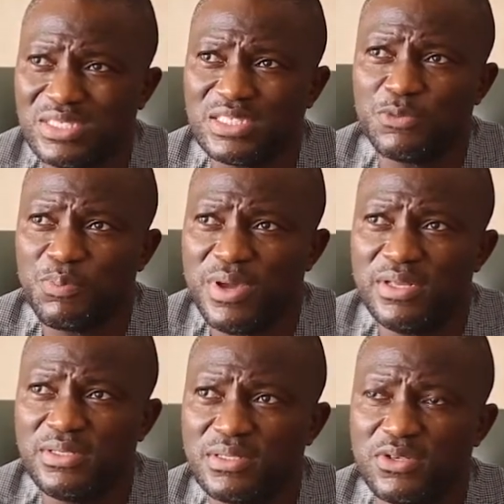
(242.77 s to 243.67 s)
it
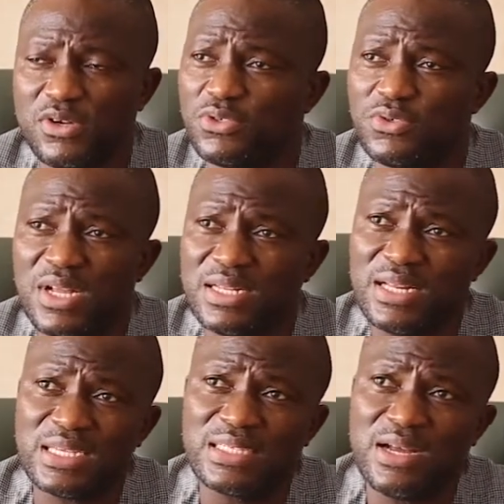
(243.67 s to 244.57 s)
expects also that
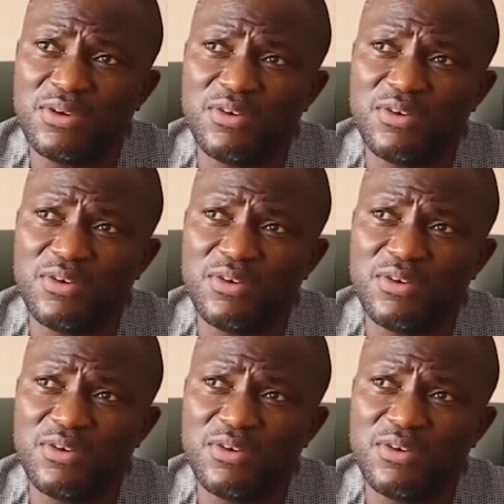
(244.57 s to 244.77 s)
national